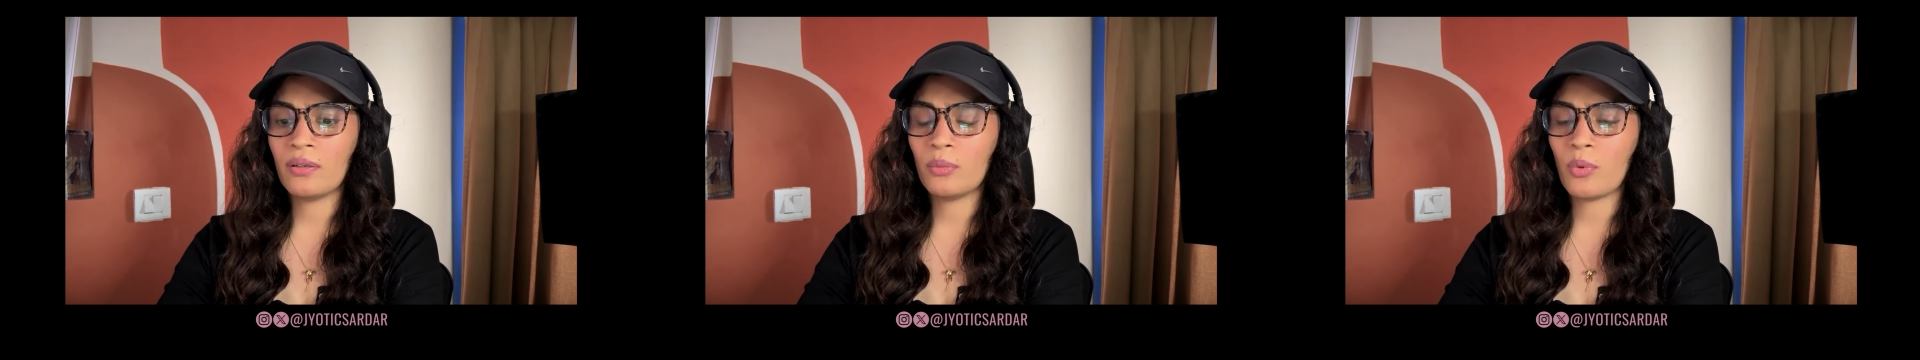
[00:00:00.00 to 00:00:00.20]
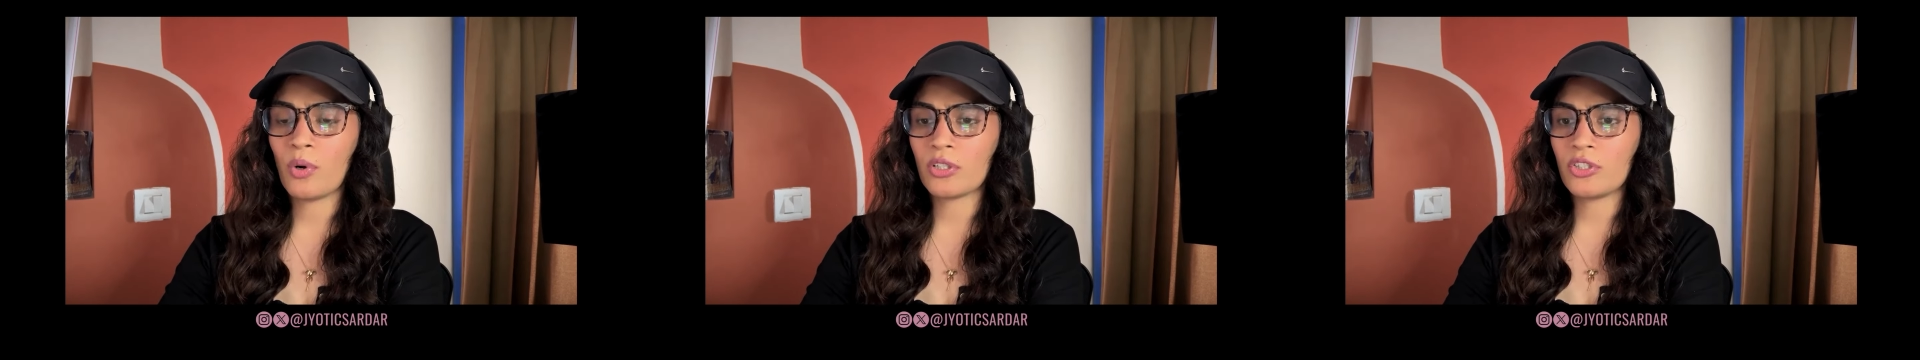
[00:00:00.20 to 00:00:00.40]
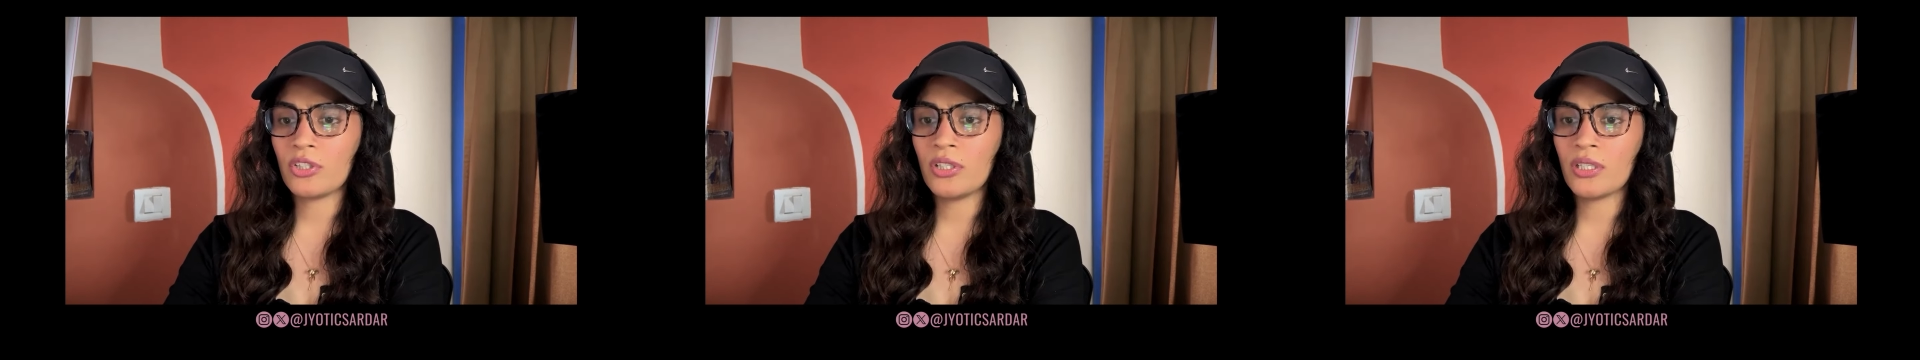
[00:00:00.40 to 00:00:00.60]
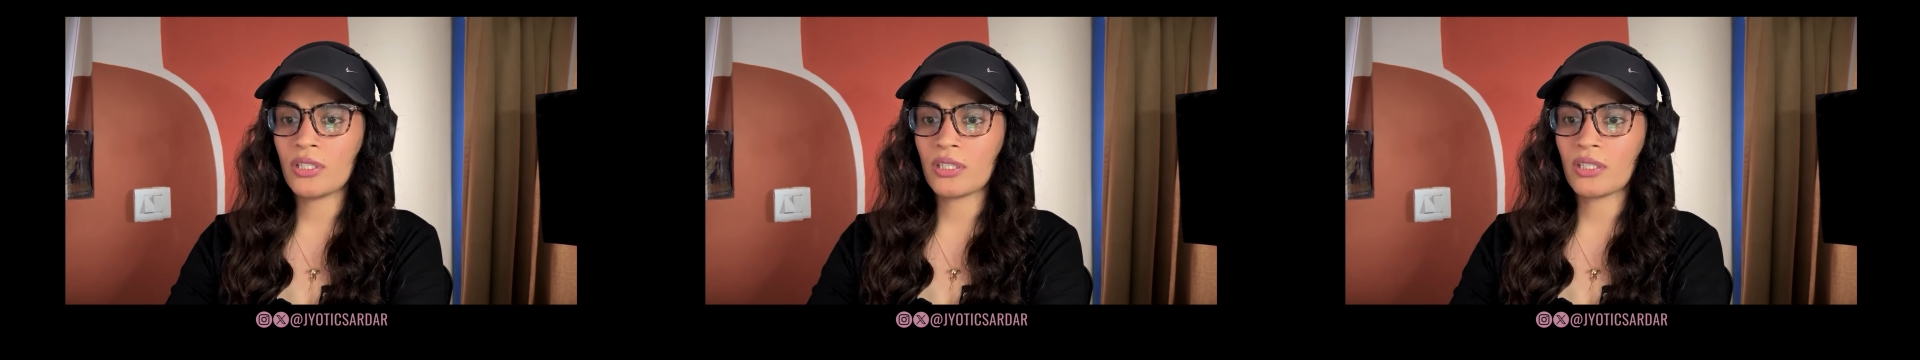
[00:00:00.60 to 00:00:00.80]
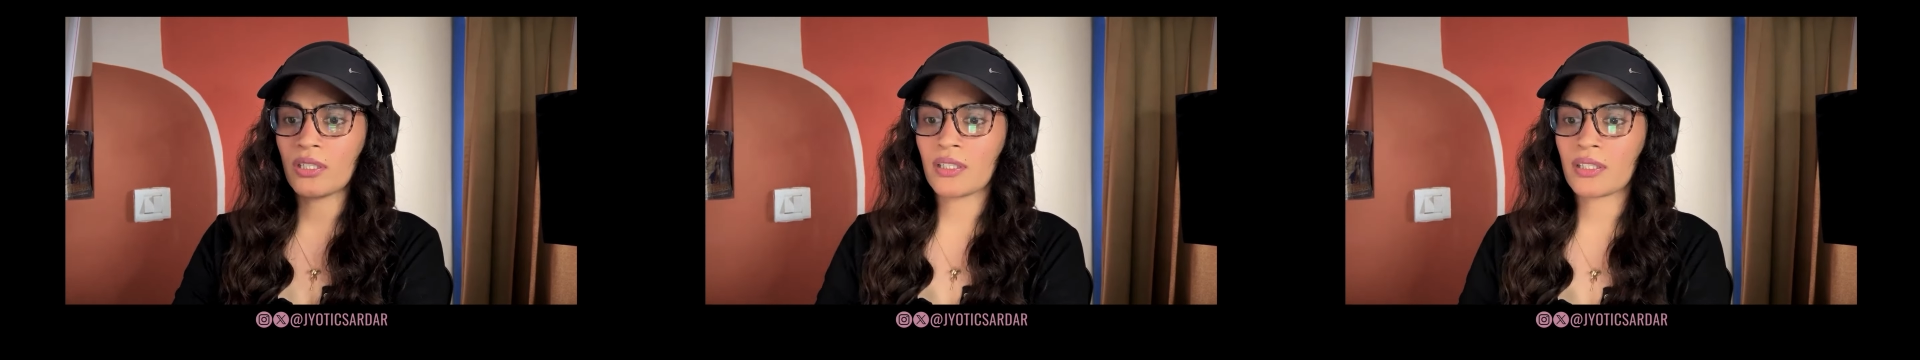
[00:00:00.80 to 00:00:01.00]

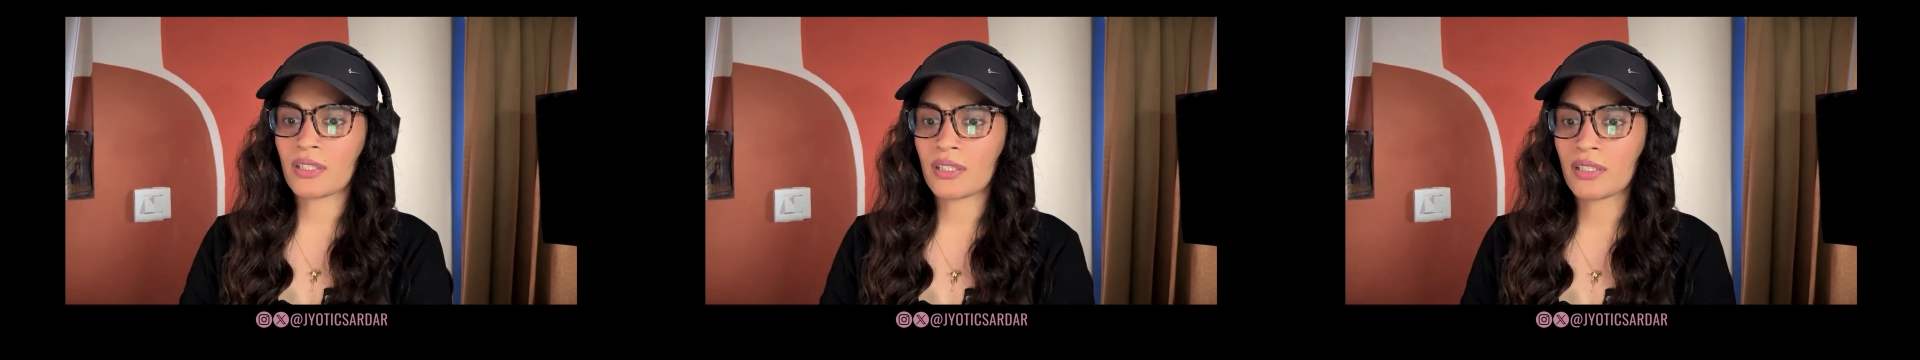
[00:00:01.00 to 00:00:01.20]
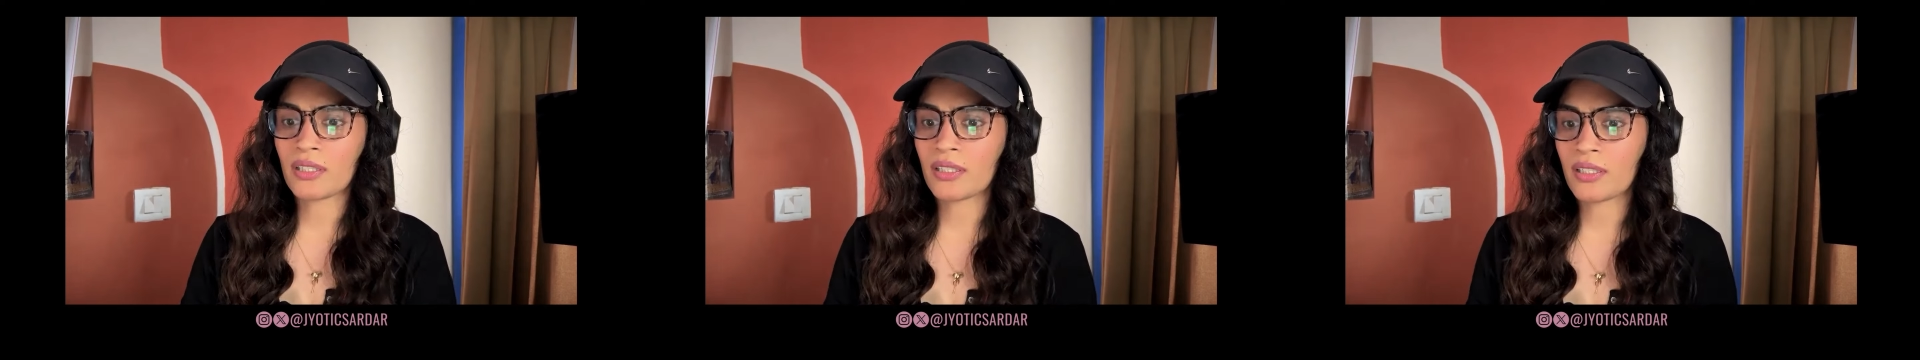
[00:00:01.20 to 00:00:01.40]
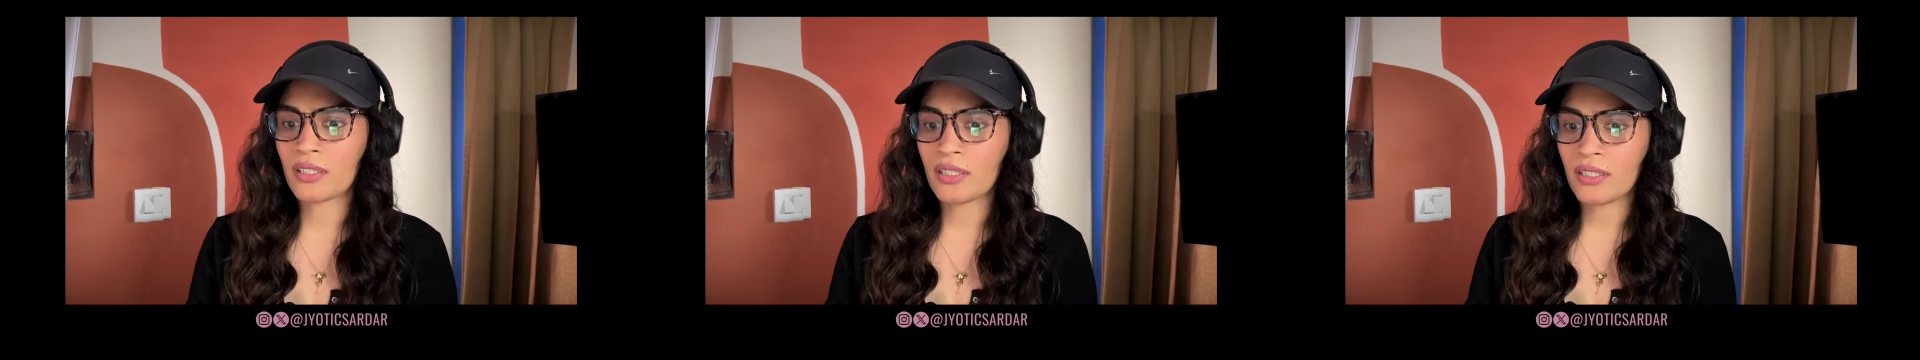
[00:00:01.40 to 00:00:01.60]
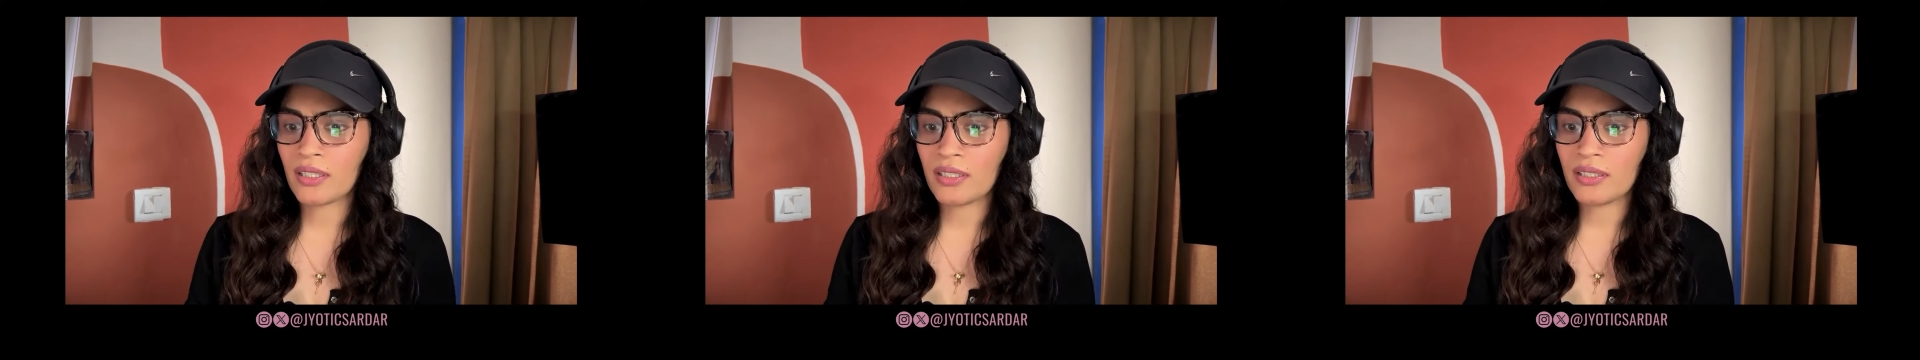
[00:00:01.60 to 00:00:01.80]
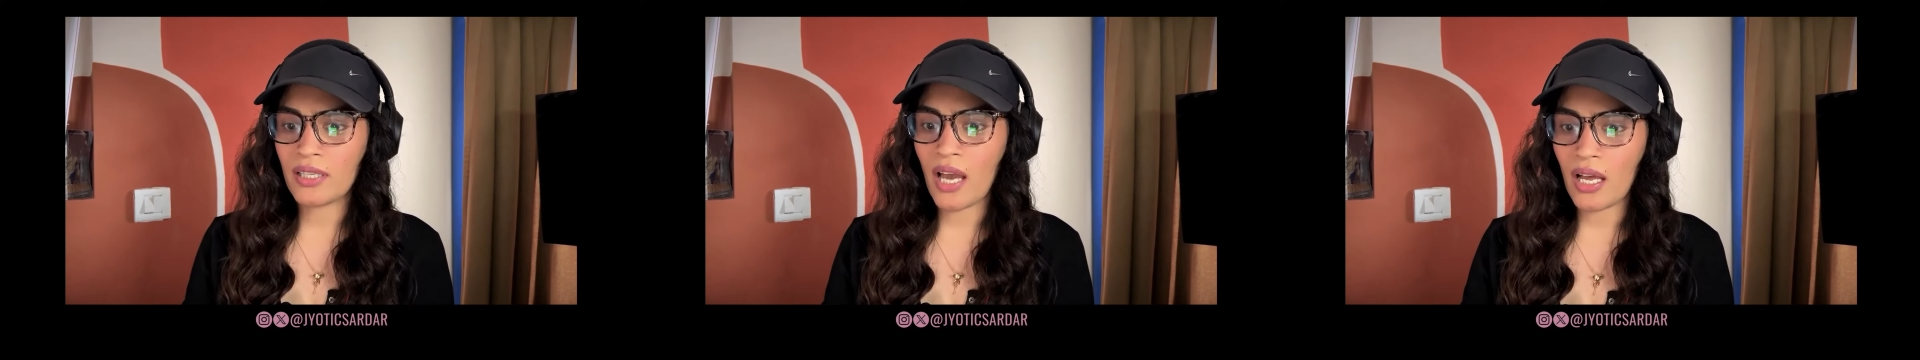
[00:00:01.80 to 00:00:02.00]
watching.
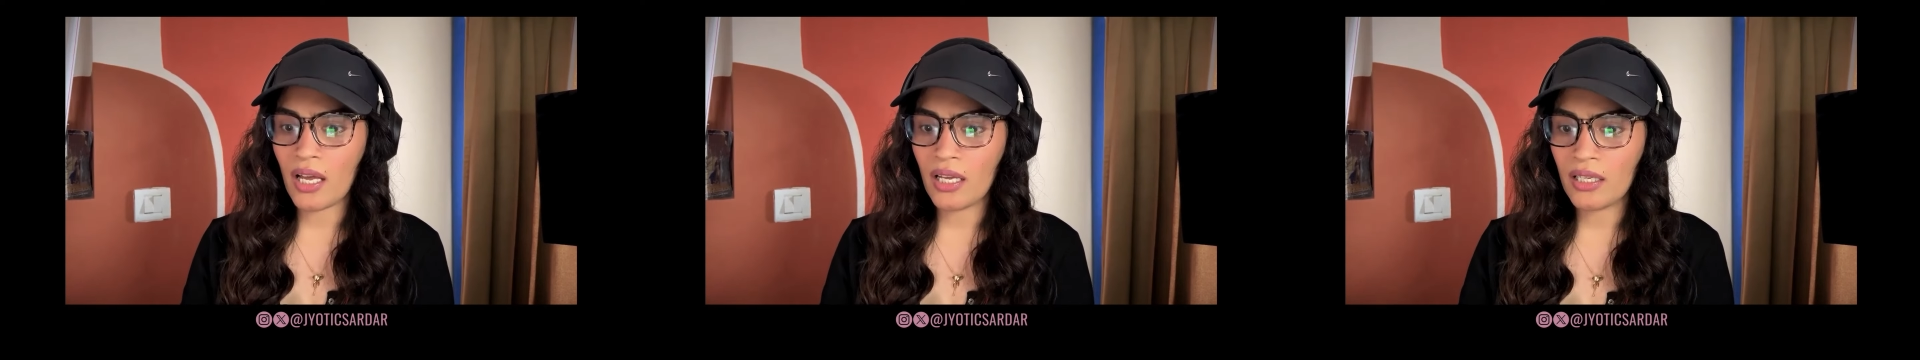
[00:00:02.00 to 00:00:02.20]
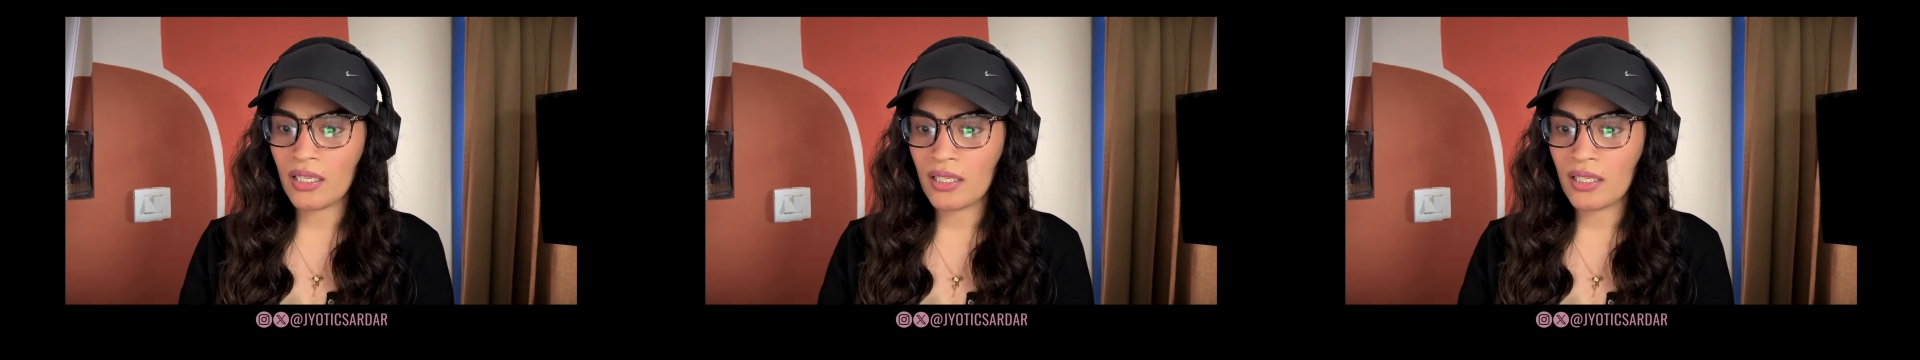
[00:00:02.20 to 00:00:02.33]
Yeah,